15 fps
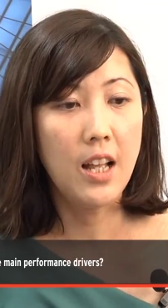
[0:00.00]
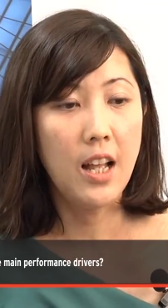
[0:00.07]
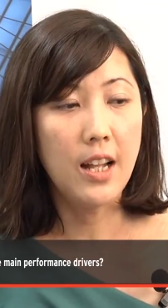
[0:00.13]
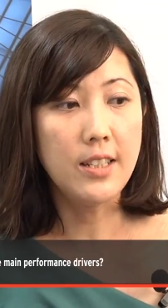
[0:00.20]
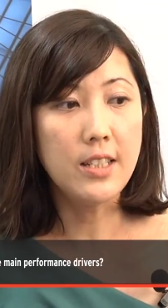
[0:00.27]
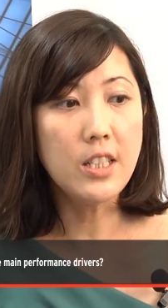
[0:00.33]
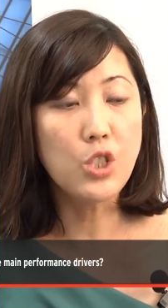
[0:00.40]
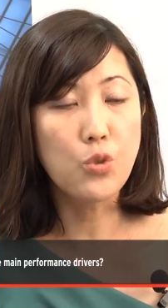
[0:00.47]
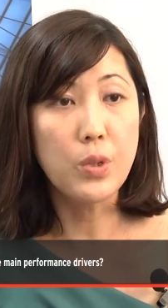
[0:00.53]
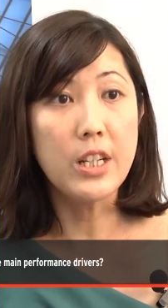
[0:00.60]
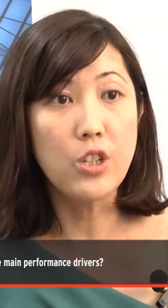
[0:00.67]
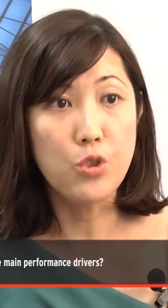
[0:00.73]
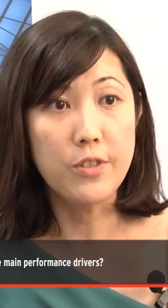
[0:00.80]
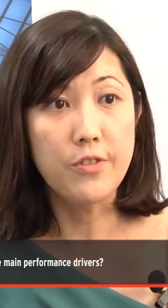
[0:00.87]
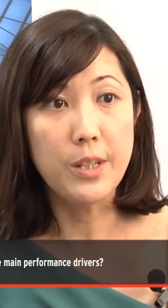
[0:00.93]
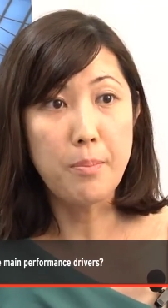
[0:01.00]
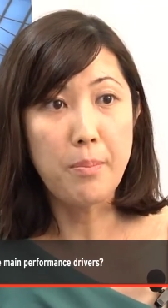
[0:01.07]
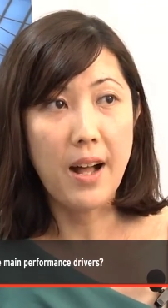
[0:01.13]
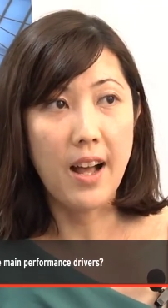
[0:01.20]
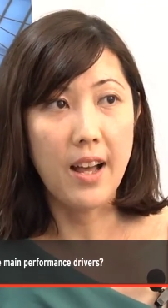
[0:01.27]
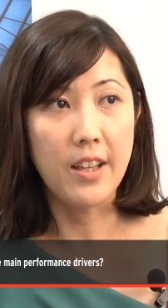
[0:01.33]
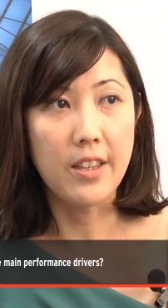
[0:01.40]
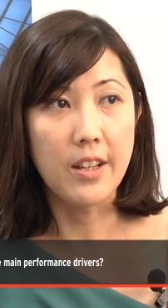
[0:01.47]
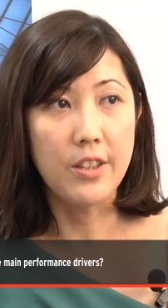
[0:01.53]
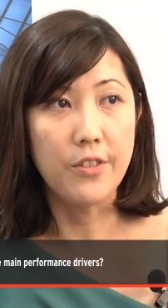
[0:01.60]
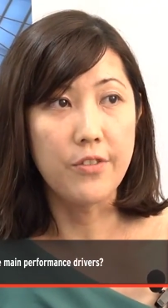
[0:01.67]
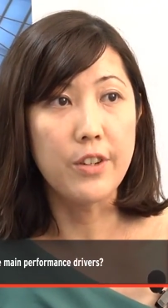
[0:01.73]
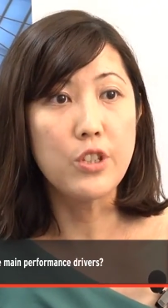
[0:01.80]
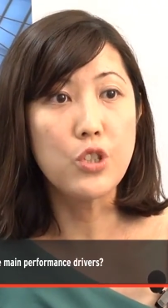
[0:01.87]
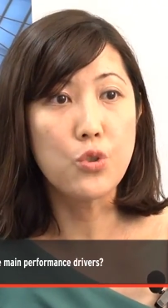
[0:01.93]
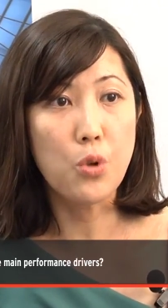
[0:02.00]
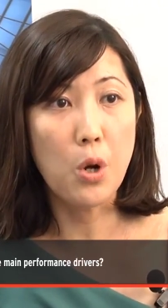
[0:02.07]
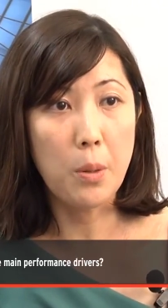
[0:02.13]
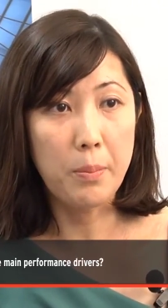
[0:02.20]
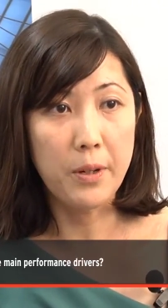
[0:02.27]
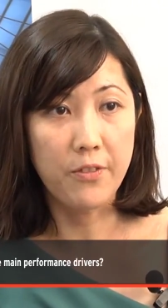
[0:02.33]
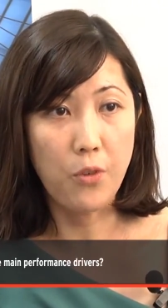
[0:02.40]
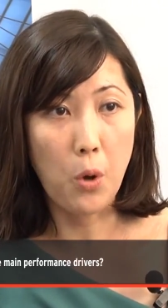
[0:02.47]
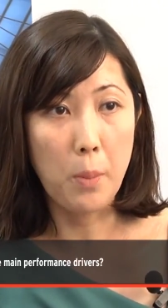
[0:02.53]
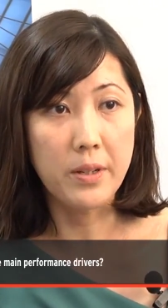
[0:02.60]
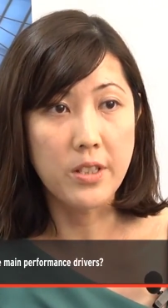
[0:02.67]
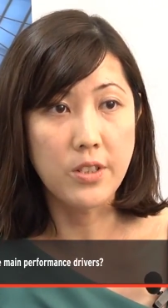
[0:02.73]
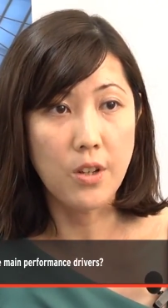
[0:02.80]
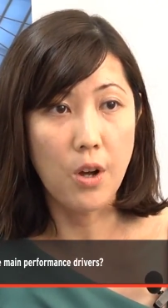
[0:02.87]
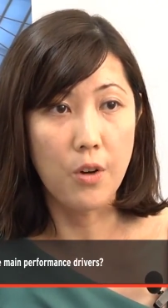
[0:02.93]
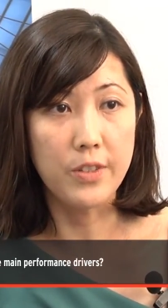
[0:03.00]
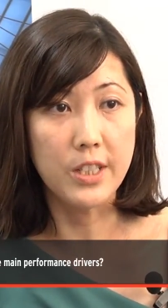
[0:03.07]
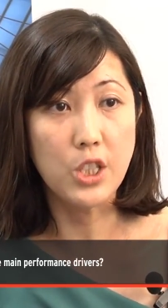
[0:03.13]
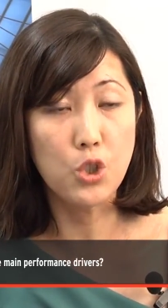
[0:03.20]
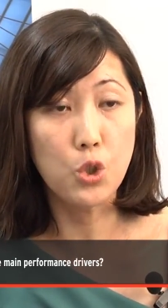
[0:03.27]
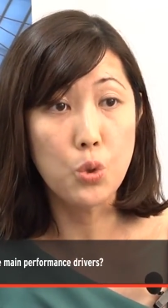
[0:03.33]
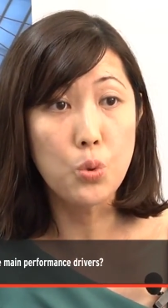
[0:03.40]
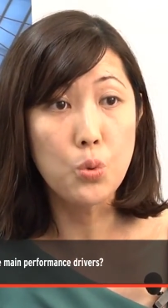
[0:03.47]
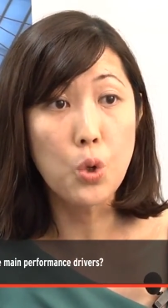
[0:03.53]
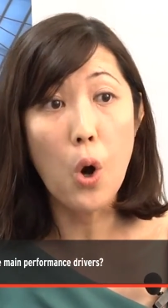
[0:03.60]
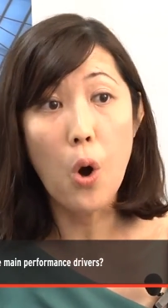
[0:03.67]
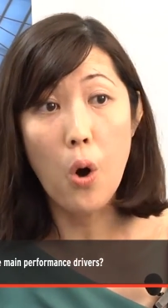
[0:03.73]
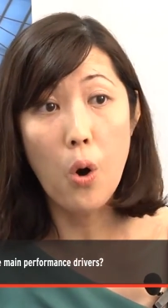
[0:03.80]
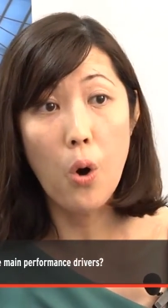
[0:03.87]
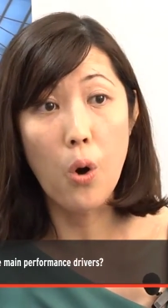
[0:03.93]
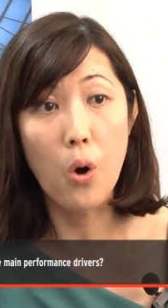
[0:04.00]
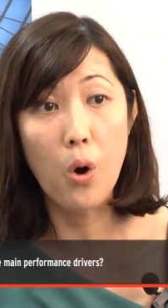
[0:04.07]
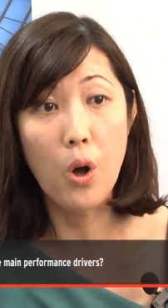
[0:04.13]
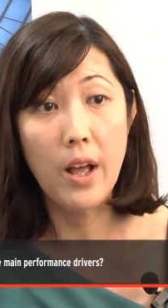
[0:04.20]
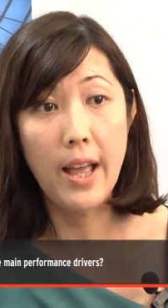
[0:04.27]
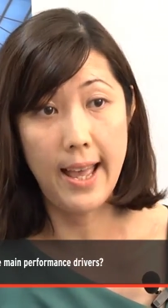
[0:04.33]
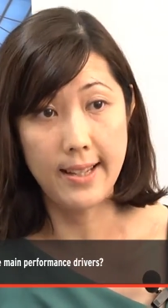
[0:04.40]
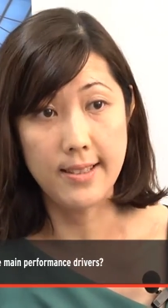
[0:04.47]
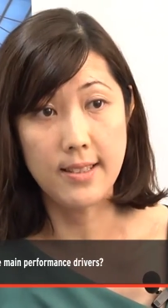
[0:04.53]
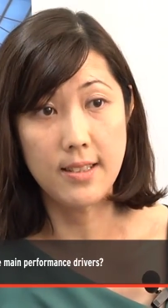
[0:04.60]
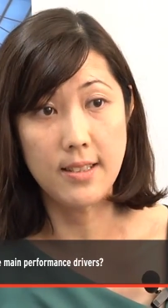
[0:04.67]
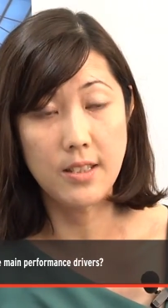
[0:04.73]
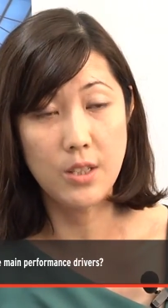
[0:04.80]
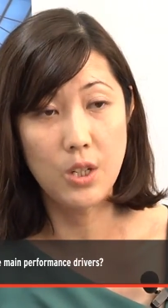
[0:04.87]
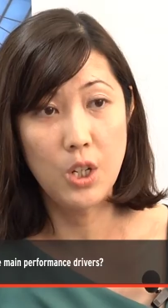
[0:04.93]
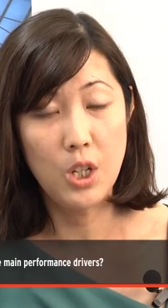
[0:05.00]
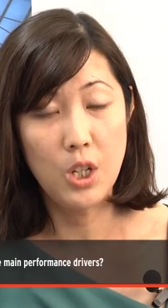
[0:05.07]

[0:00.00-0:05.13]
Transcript: And this is really driven by the very strong performance of its two core assets,